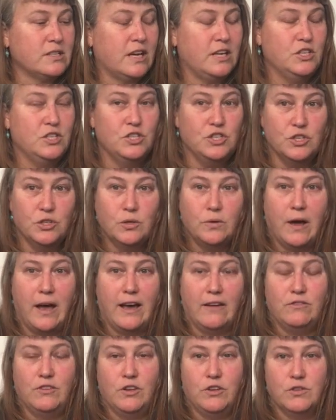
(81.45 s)
I do
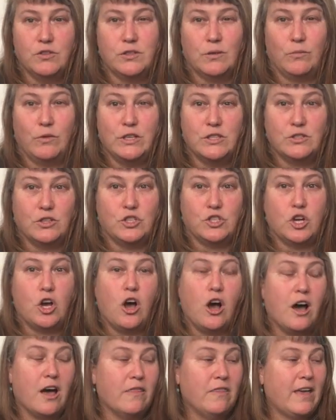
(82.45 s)
have to do some research
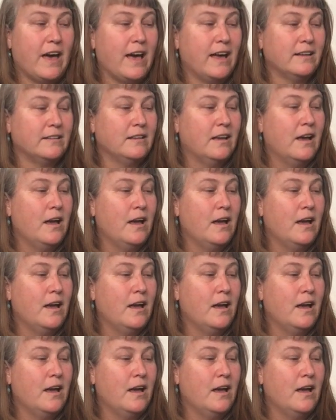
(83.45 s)
on that,